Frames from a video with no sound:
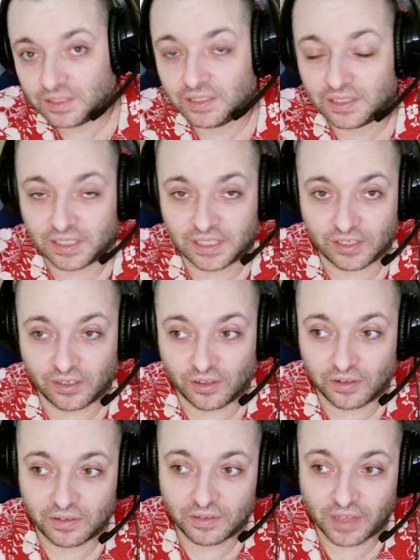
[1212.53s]

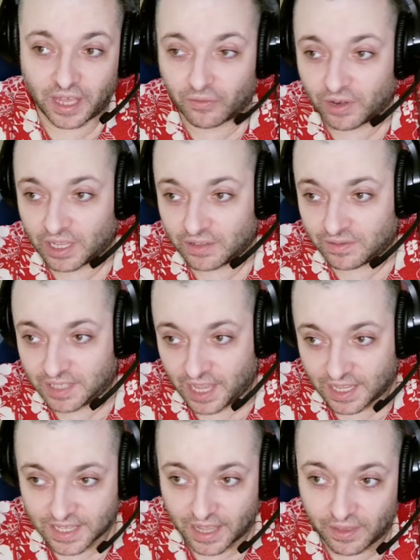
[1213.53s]
until later when he
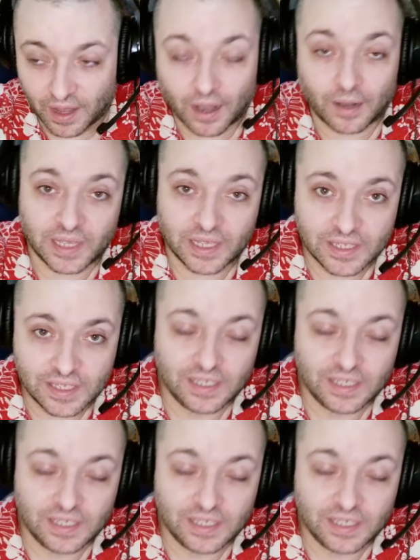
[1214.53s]
takes on the armies